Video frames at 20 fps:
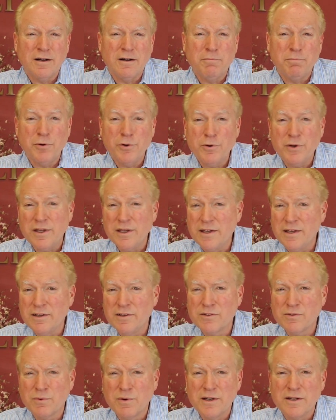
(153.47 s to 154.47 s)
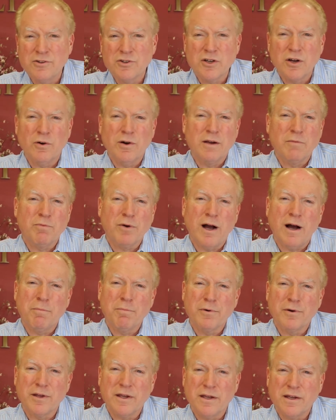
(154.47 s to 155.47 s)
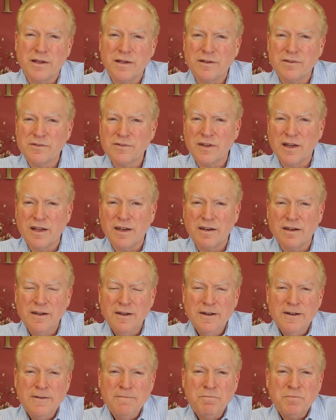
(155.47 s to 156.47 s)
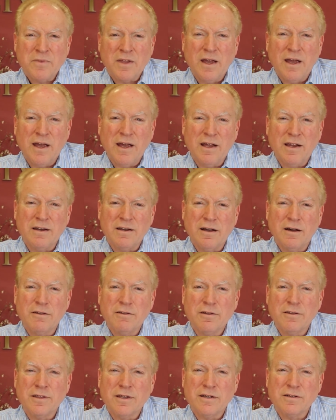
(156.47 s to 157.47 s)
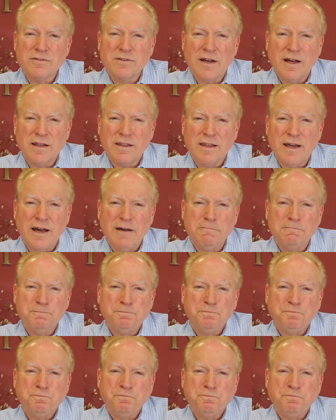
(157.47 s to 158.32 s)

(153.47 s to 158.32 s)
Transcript: booties when showing properties and other things like that.